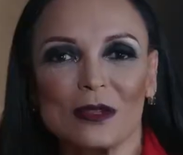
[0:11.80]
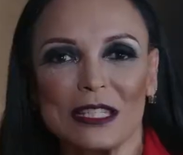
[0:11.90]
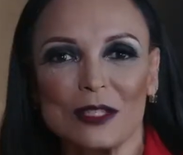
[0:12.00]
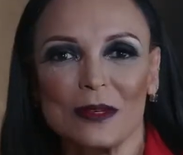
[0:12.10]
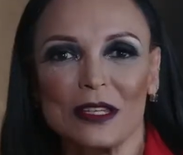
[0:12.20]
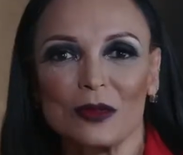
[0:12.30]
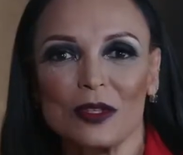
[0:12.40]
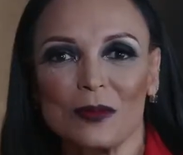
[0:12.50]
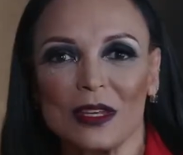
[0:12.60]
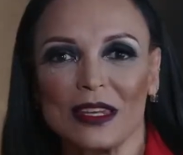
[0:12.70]
Business Beat
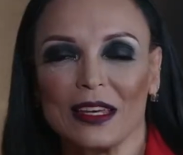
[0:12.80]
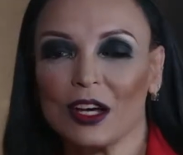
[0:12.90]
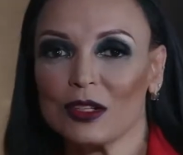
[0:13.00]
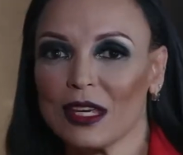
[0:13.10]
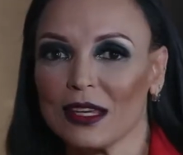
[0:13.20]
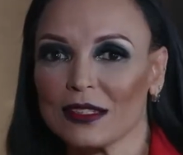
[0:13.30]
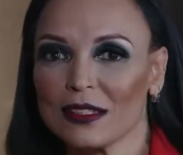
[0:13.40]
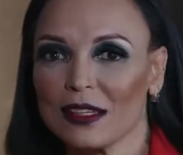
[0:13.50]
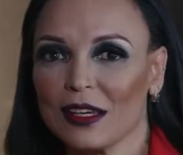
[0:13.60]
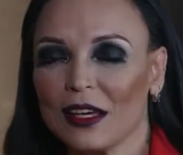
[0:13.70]
with me, Odette.
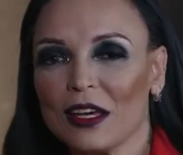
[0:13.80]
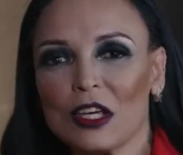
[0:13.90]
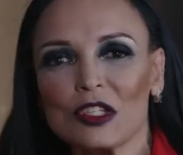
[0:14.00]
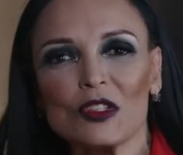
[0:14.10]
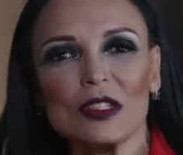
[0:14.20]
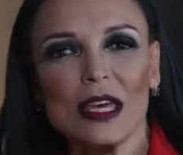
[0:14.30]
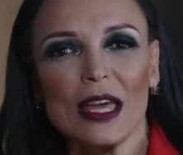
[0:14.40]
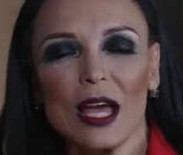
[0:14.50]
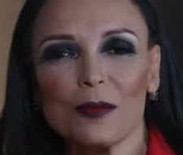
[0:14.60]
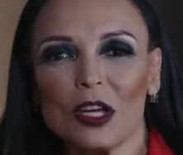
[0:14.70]
So, today
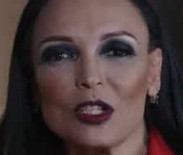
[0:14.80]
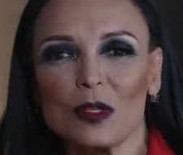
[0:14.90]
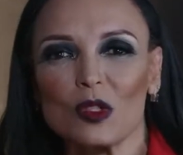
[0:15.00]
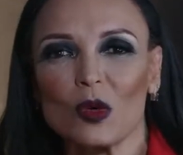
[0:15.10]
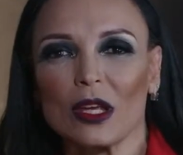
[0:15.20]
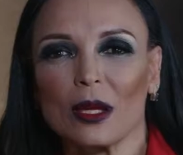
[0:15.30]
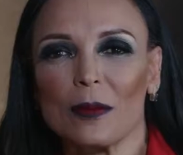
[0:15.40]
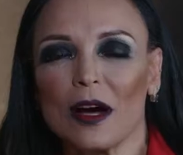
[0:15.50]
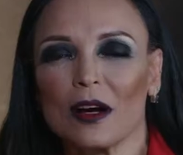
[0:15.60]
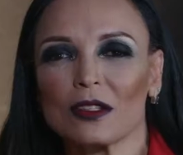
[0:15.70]
I'm going to be talking
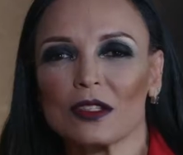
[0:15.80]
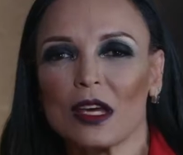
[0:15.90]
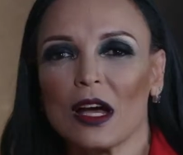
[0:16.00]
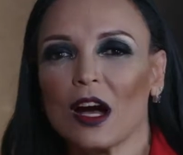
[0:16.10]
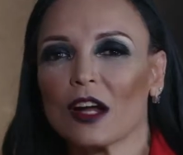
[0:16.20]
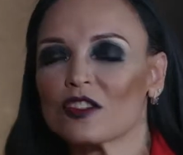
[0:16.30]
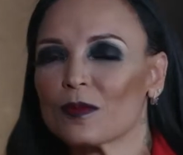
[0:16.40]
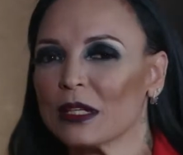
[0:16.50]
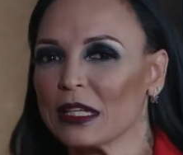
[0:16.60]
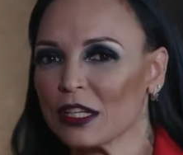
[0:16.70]
about
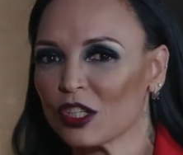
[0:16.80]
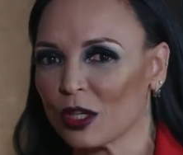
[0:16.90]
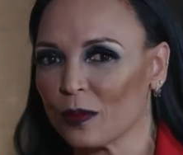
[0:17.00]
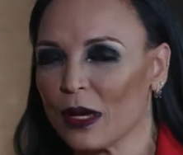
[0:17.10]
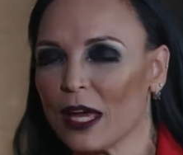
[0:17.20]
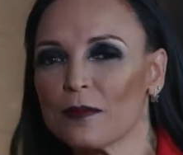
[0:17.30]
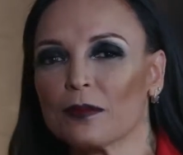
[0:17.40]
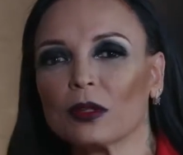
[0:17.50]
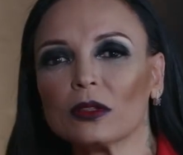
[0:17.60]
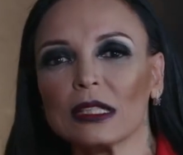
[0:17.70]
entrepreneurship and
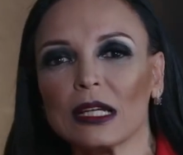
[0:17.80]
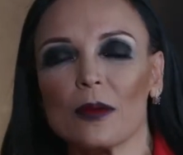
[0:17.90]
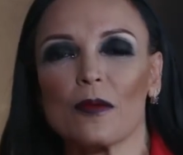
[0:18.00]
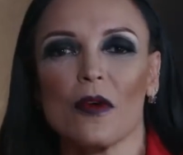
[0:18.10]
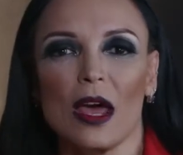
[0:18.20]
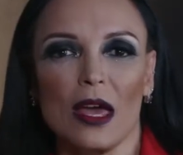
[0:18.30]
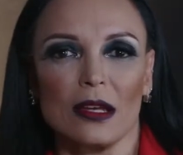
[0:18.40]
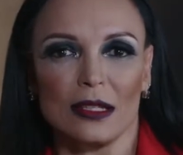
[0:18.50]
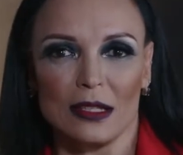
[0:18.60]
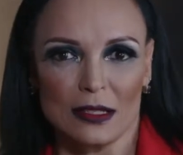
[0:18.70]
building a
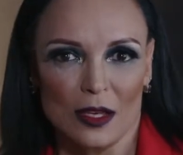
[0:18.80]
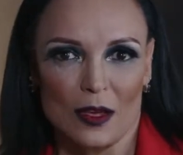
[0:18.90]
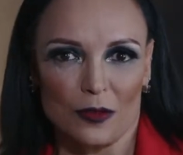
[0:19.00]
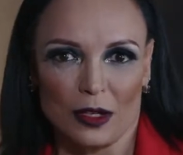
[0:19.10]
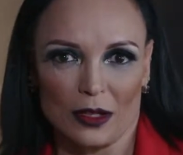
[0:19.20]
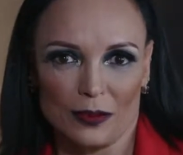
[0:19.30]
brand in South Africa.